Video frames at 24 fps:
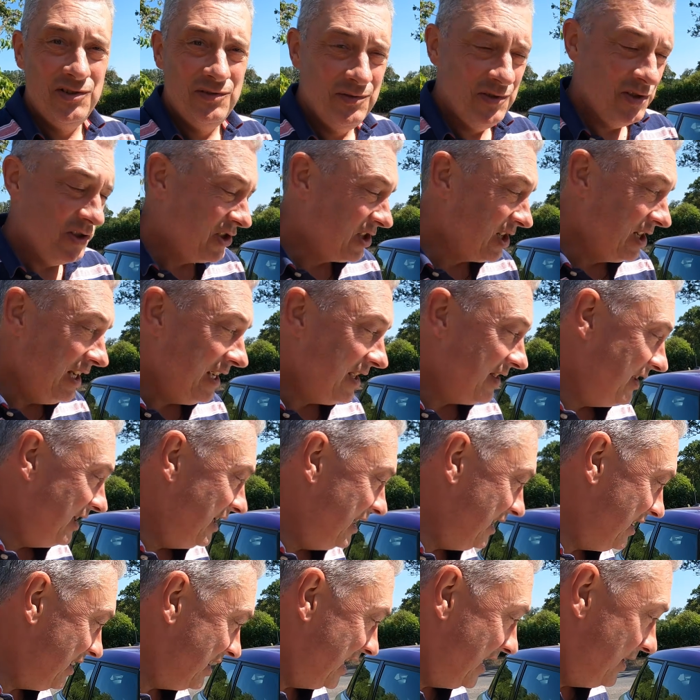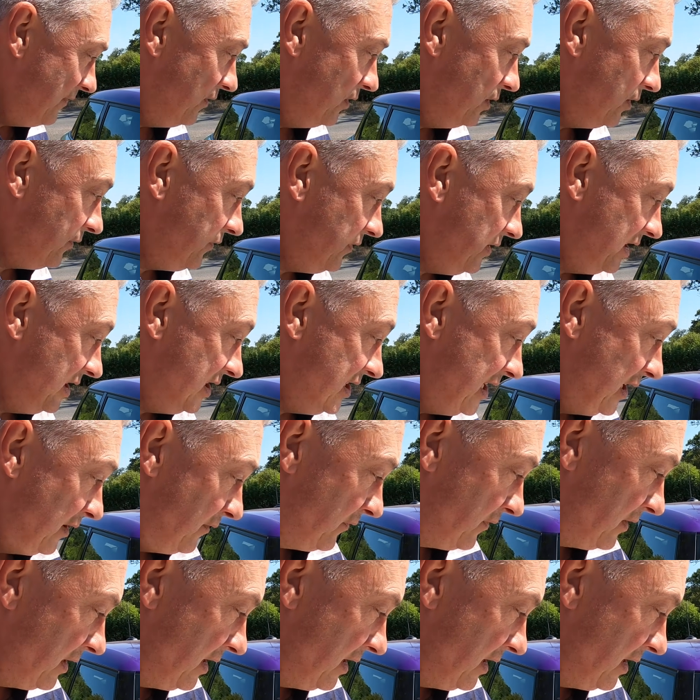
Just click the link and have a look for yourself.